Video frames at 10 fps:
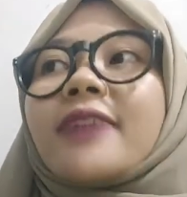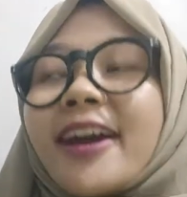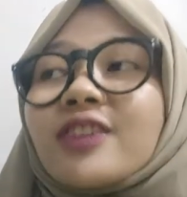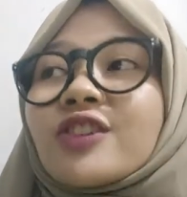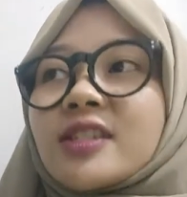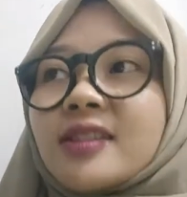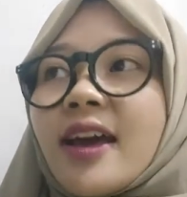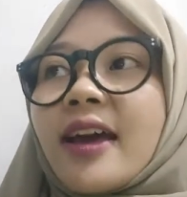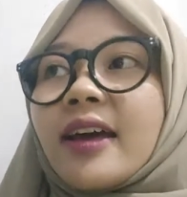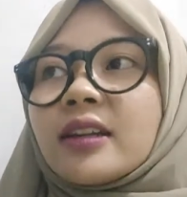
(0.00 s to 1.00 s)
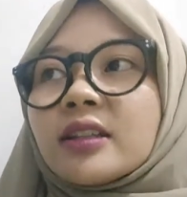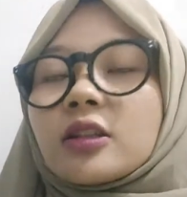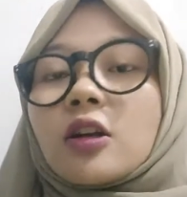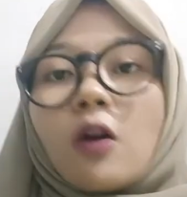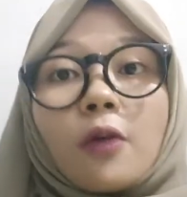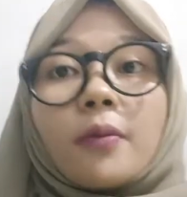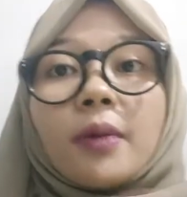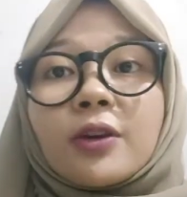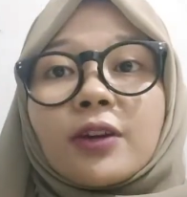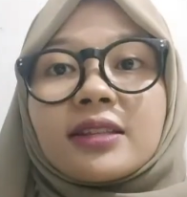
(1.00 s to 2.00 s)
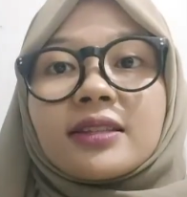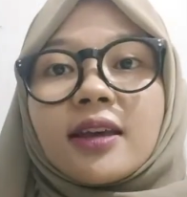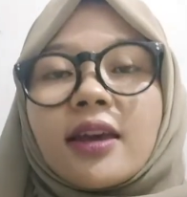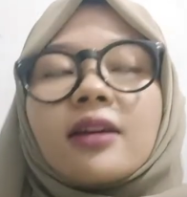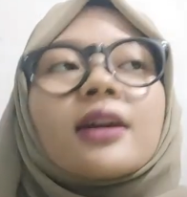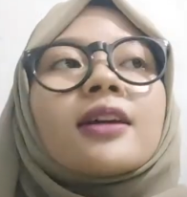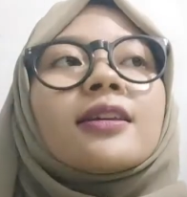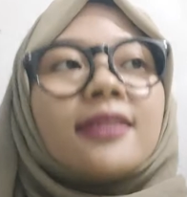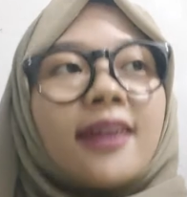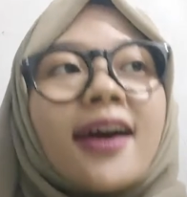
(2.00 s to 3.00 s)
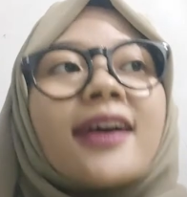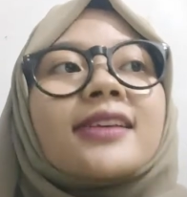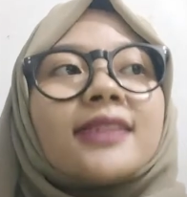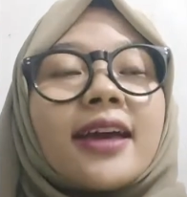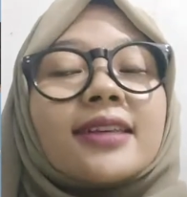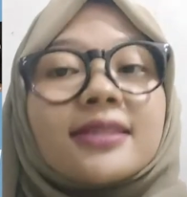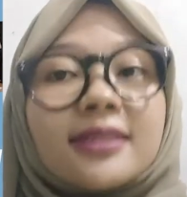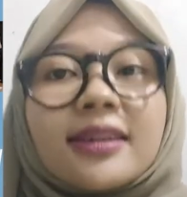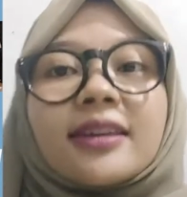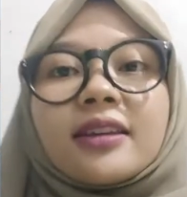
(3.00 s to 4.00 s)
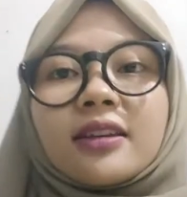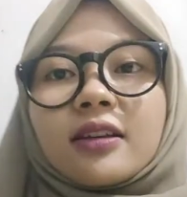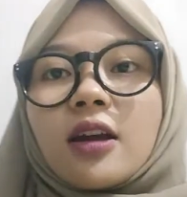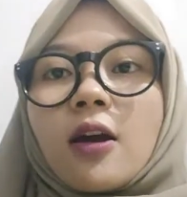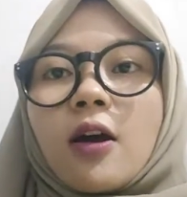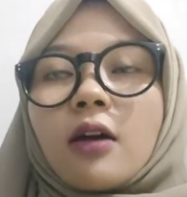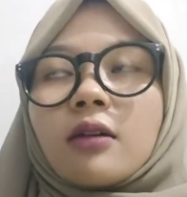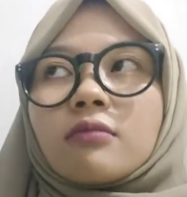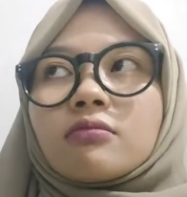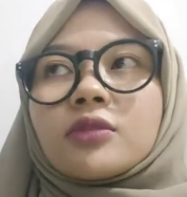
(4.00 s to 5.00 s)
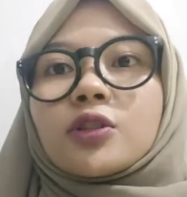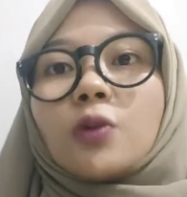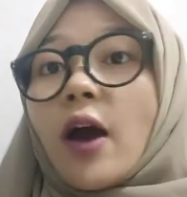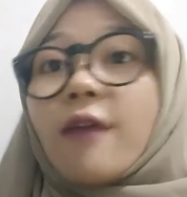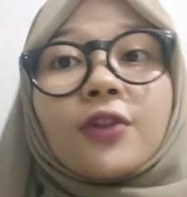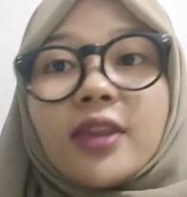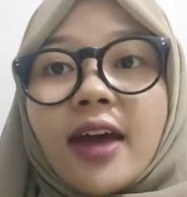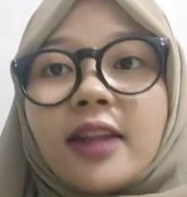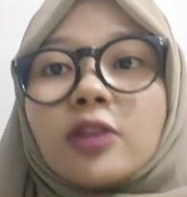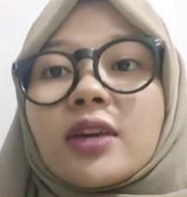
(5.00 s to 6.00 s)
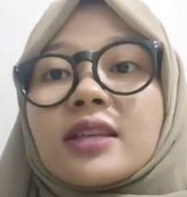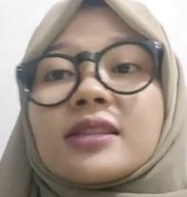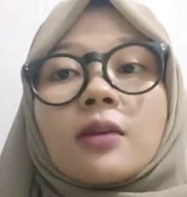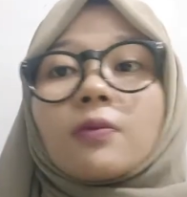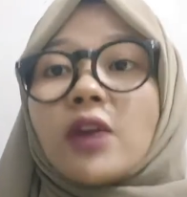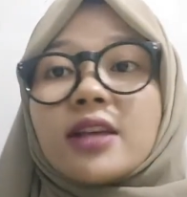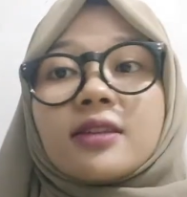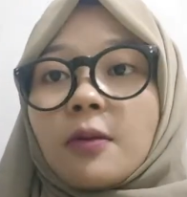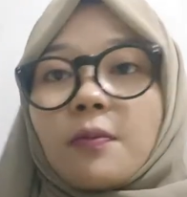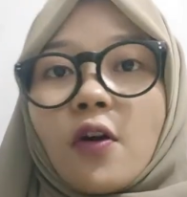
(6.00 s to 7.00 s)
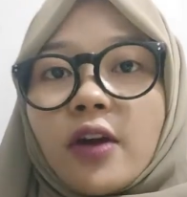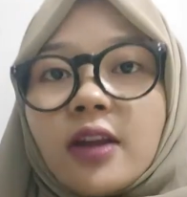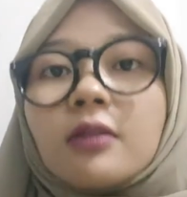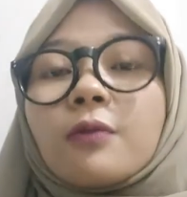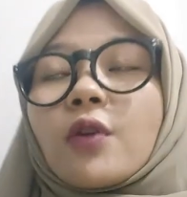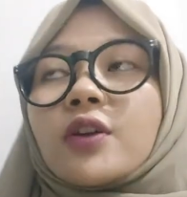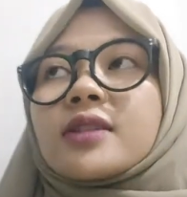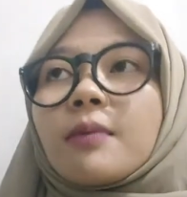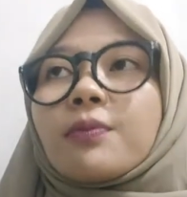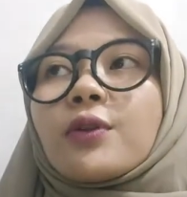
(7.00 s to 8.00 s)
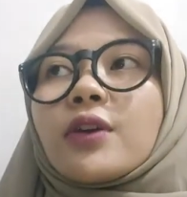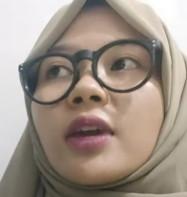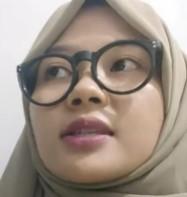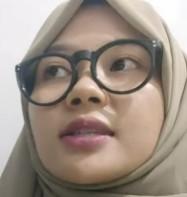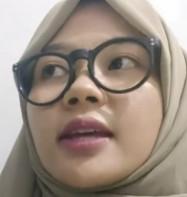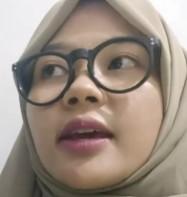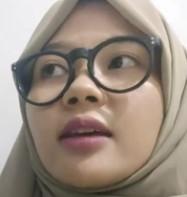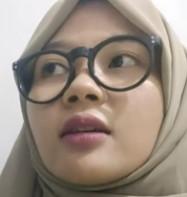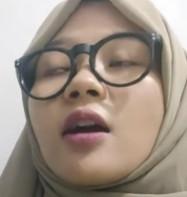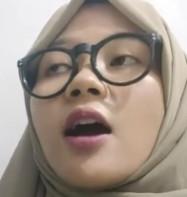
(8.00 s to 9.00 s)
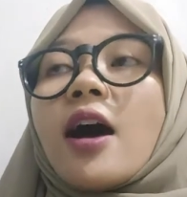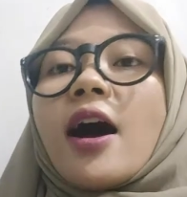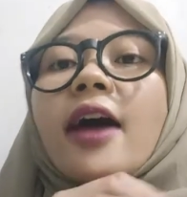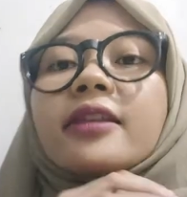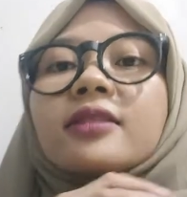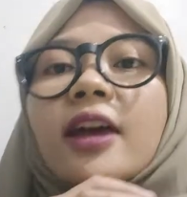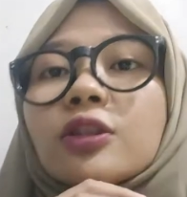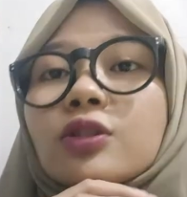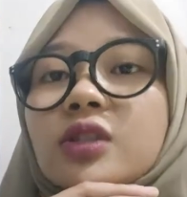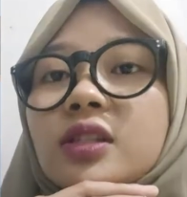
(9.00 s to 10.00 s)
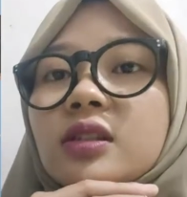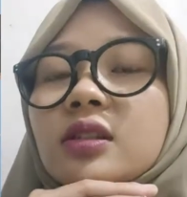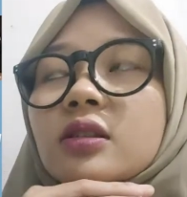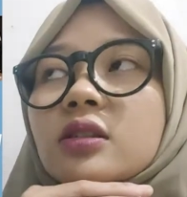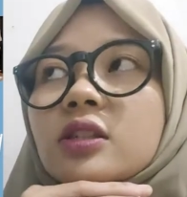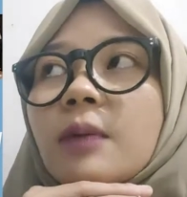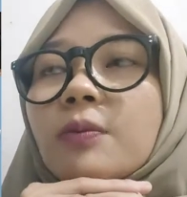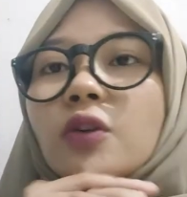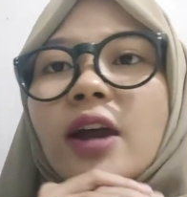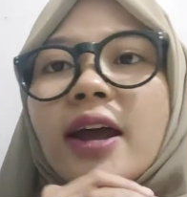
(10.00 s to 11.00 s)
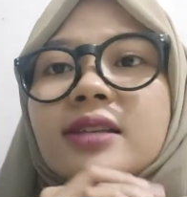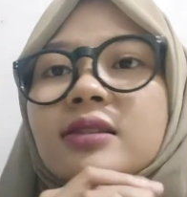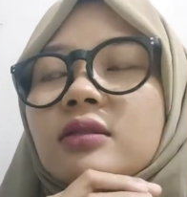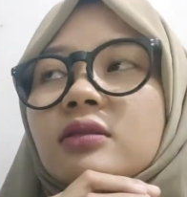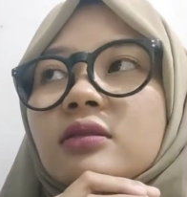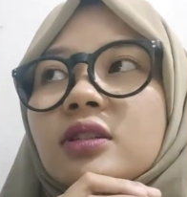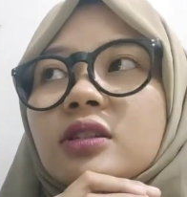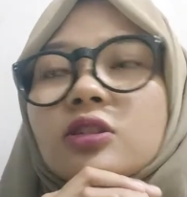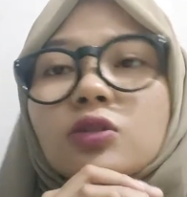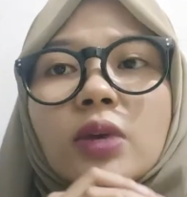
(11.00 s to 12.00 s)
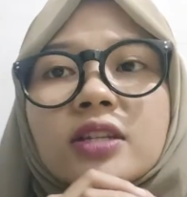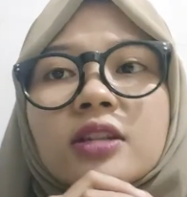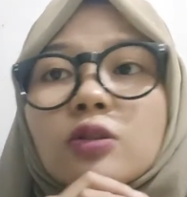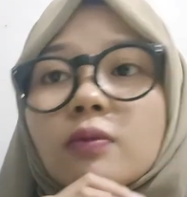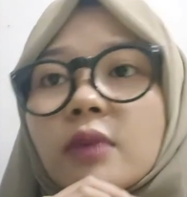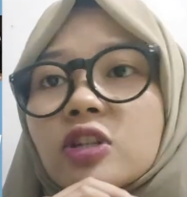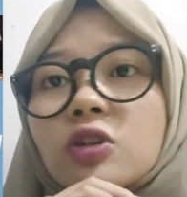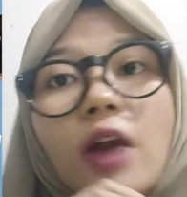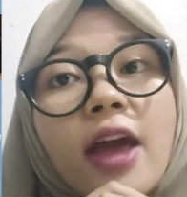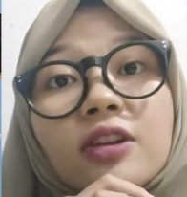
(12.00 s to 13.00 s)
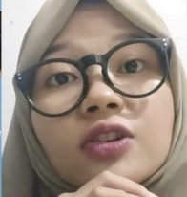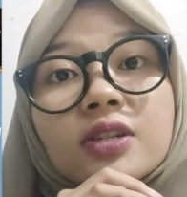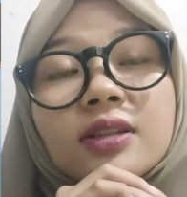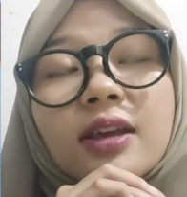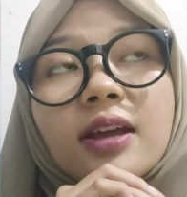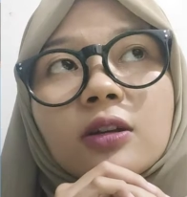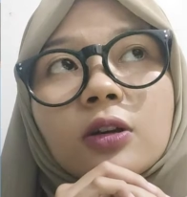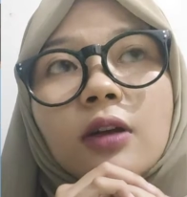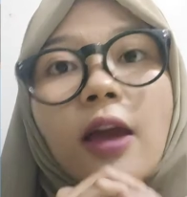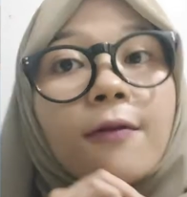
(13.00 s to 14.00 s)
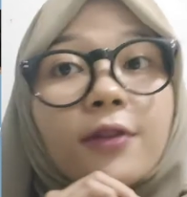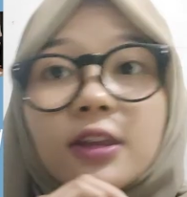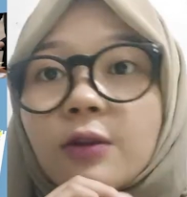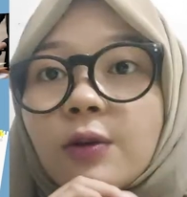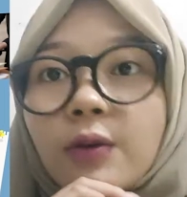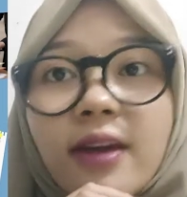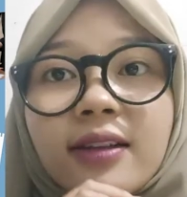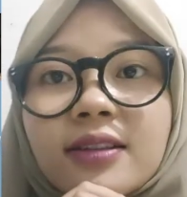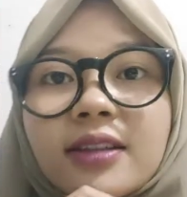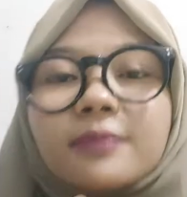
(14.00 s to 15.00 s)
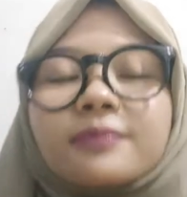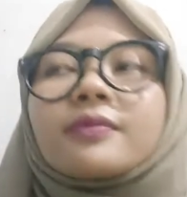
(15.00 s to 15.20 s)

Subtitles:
I understand. Or maybe you can say, yes, I see. So after that, you can summarize their point. For example, you can say, I'd like to summarize the situation to make sure I understand everything correctly.